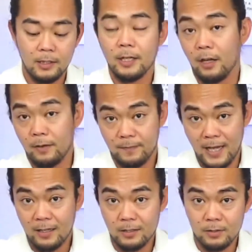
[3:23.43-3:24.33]
Now, if
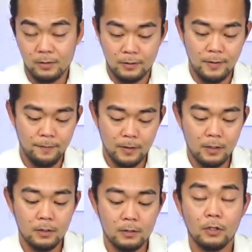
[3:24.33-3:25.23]
that is too
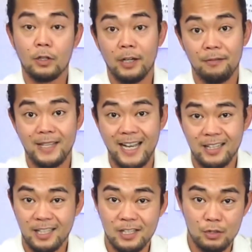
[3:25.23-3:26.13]
difficult or if
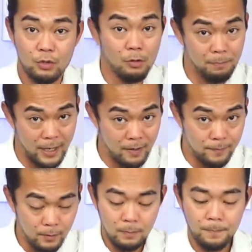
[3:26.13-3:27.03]
that is too
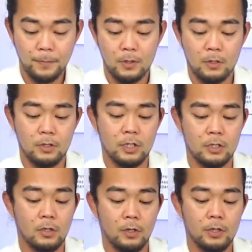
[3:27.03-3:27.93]
painful, you're
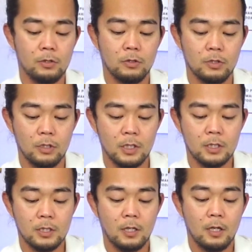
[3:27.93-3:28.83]
just going to just